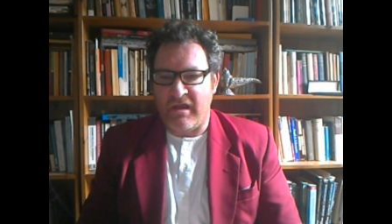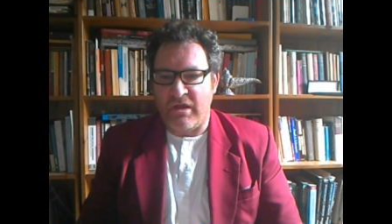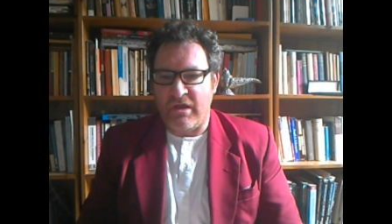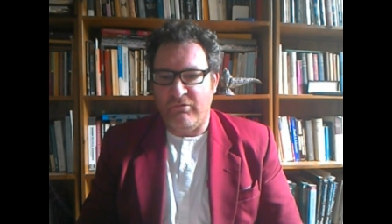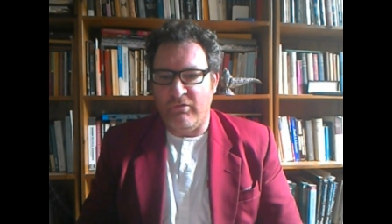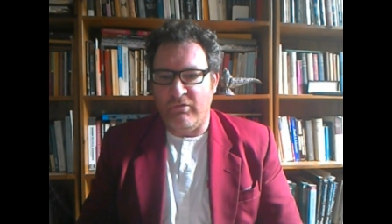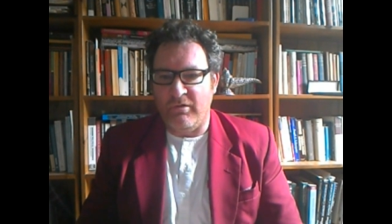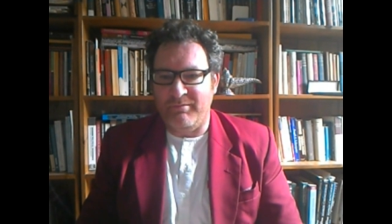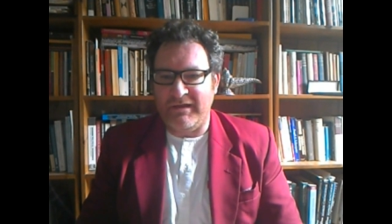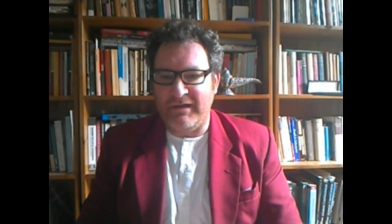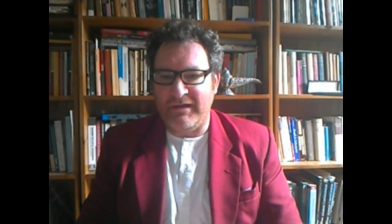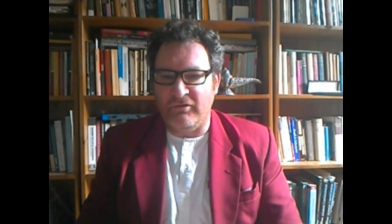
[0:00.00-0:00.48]

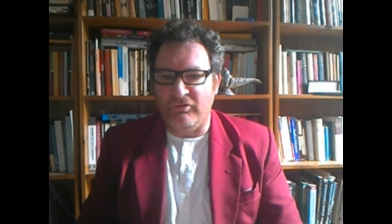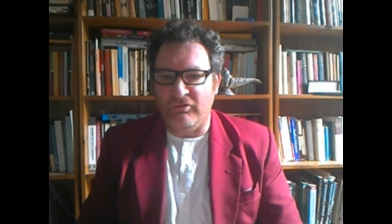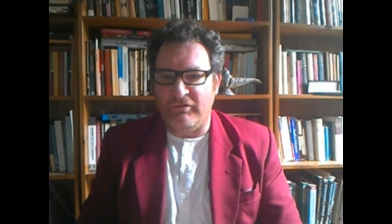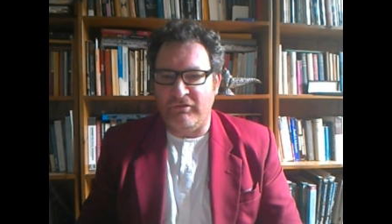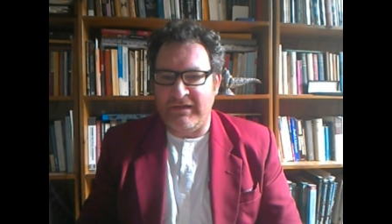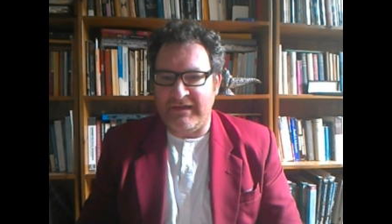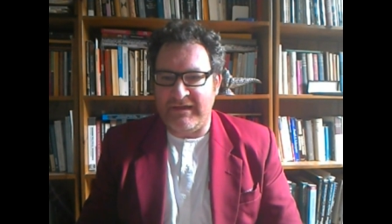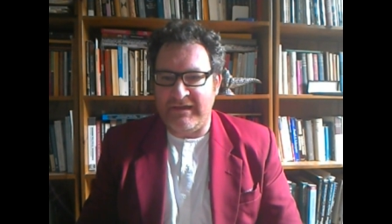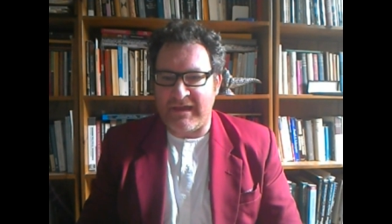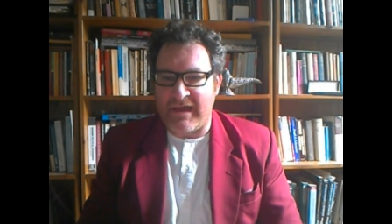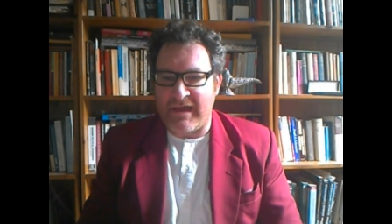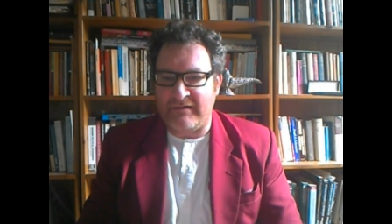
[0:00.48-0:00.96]
we'll be
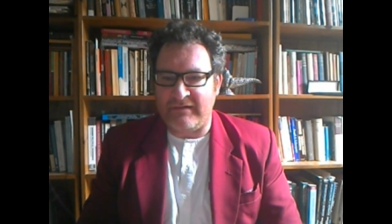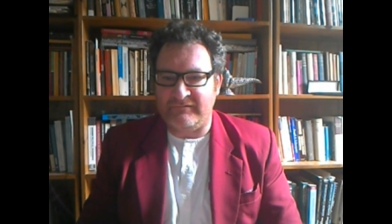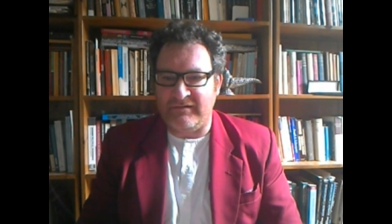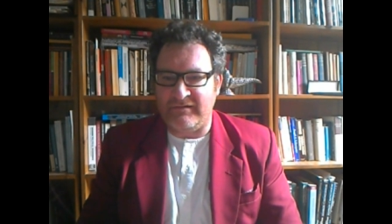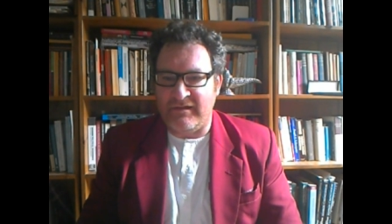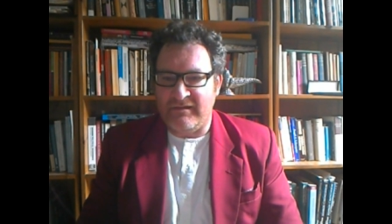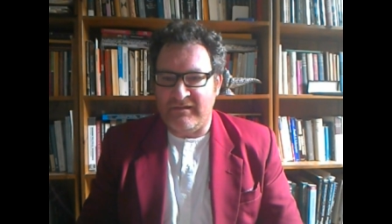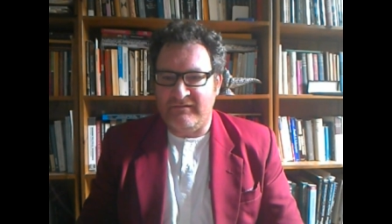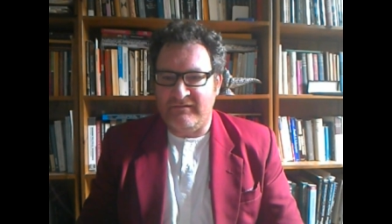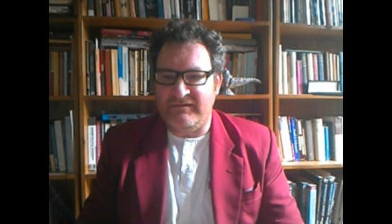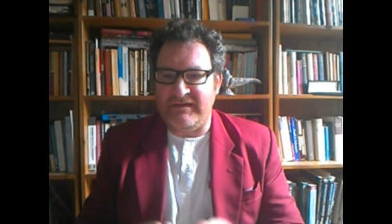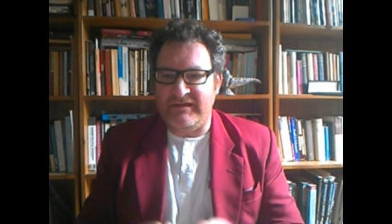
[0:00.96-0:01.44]
looking at
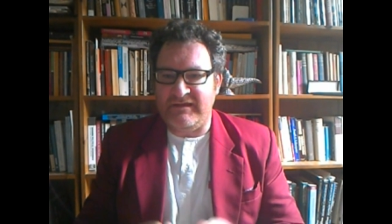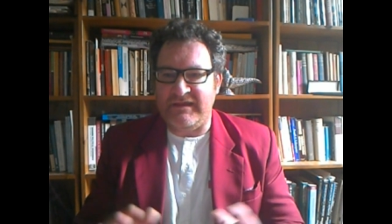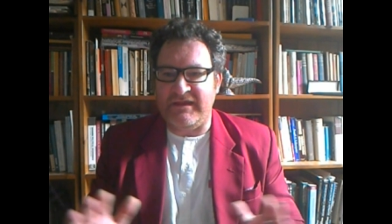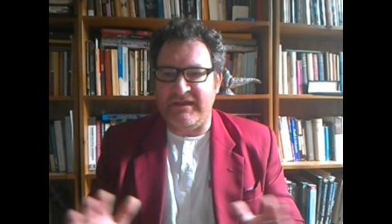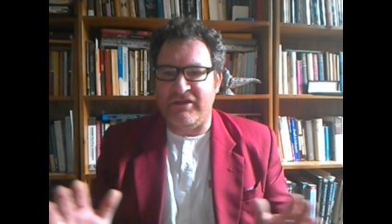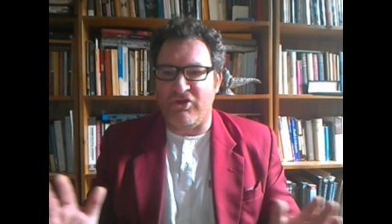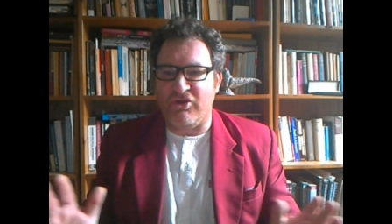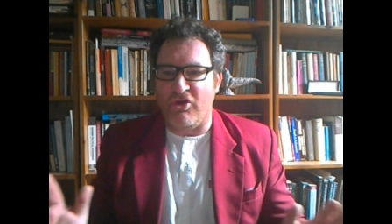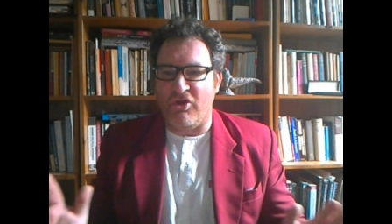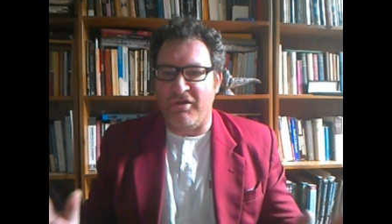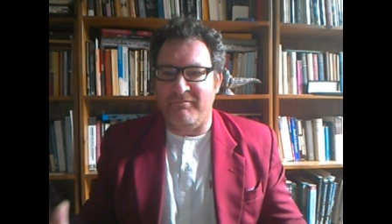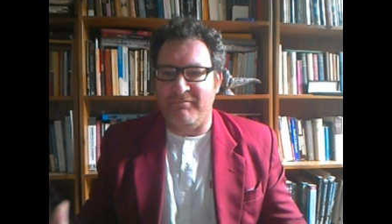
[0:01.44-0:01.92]
the
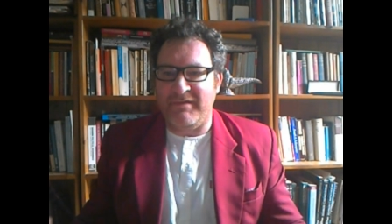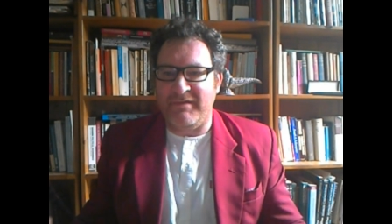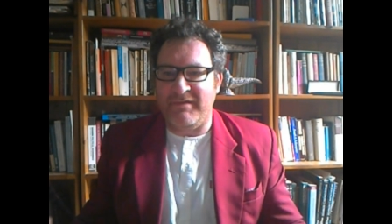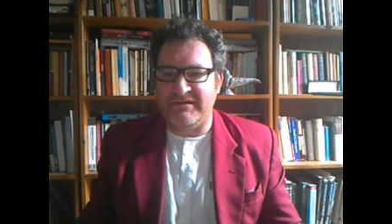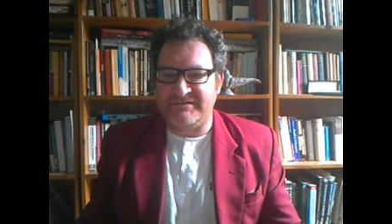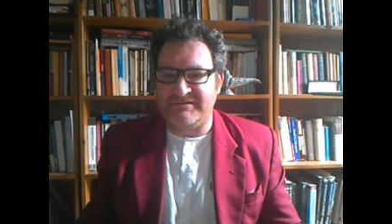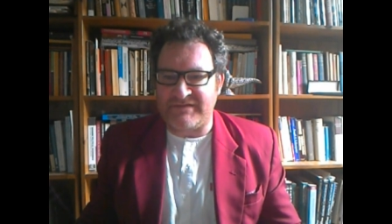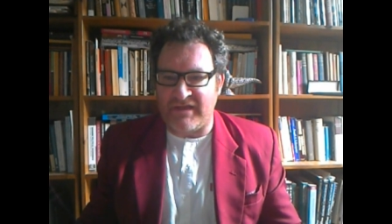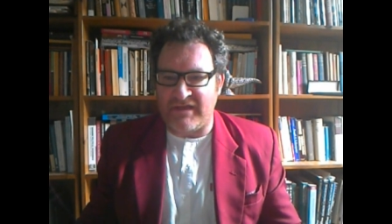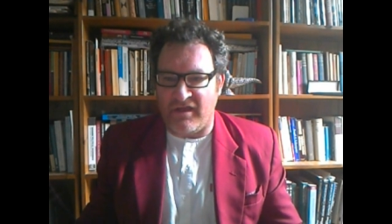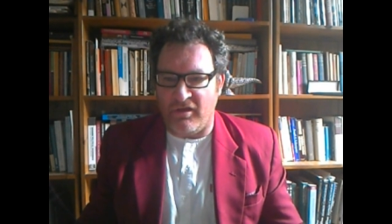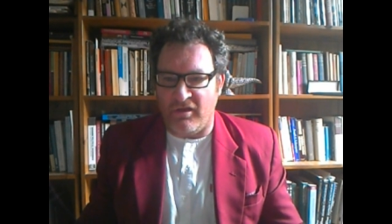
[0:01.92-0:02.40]
economy
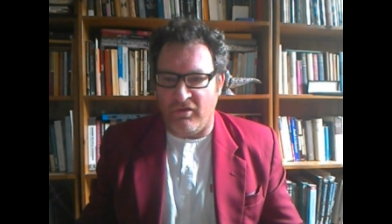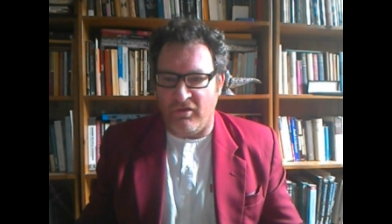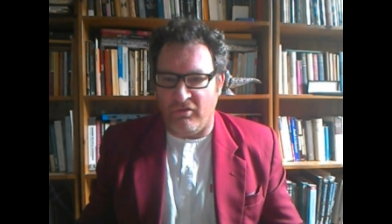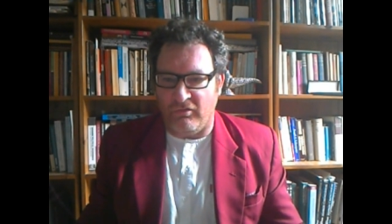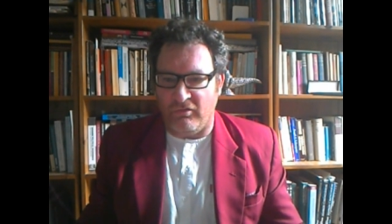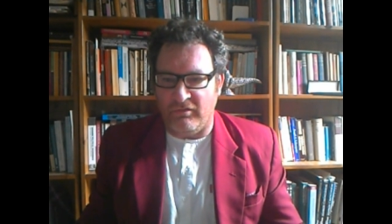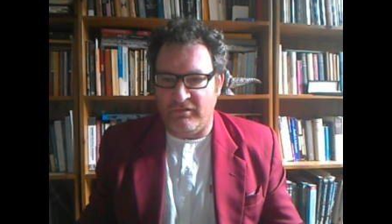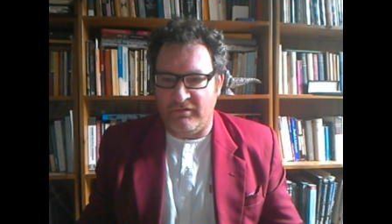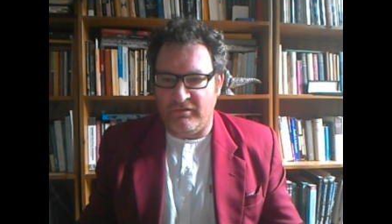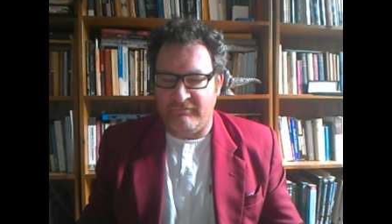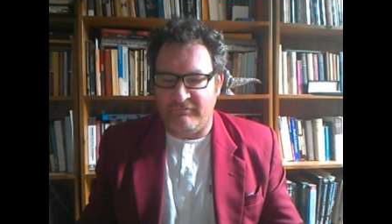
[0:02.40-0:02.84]
as a whole